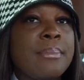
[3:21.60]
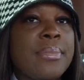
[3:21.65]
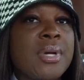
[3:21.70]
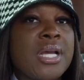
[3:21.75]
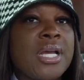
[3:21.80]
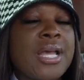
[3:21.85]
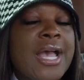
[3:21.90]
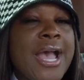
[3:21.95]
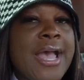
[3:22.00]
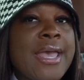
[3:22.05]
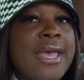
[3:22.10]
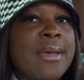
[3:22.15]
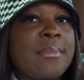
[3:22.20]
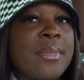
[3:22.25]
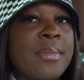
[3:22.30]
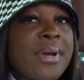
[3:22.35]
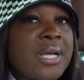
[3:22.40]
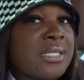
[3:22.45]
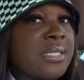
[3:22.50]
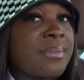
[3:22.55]
but I am
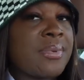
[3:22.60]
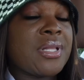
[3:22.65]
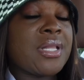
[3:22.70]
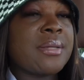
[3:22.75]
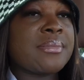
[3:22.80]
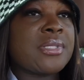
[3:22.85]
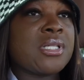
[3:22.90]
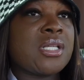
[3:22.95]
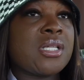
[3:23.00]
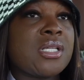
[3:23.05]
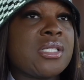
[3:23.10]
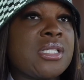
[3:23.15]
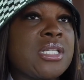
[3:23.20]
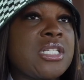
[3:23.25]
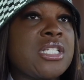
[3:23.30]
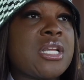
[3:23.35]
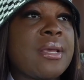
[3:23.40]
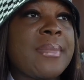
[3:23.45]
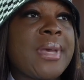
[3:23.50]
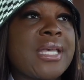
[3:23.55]
about to pull up to
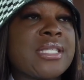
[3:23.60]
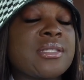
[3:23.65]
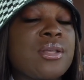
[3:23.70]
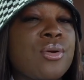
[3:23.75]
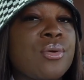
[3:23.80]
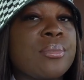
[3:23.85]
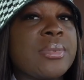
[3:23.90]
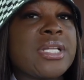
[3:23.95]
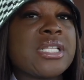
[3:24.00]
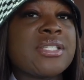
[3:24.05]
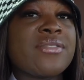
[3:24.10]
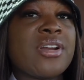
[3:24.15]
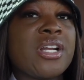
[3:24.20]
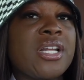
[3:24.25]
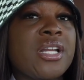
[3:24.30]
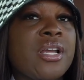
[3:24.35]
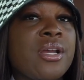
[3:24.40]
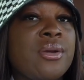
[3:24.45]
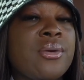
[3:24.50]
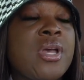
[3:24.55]
TJ Maxx and HomeGoods right
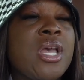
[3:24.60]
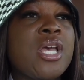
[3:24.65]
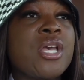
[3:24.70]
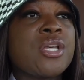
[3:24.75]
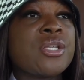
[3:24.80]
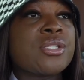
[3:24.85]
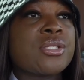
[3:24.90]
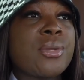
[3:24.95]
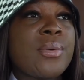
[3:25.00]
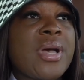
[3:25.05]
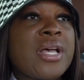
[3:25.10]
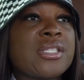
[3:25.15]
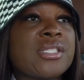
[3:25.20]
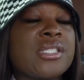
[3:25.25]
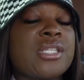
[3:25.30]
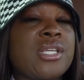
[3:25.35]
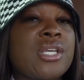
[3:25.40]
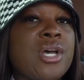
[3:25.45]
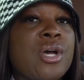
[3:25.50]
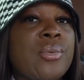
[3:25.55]
now. So I'll
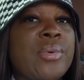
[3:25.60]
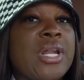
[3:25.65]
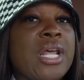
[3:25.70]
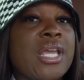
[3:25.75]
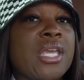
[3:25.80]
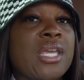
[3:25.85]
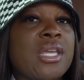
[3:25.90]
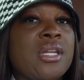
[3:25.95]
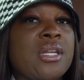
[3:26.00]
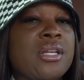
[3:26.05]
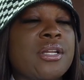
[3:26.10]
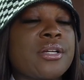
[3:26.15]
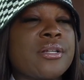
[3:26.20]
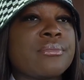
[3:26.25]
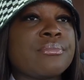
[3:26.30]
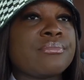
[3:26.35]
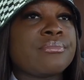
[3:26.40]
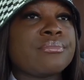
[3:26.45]
see y'all when I get in there.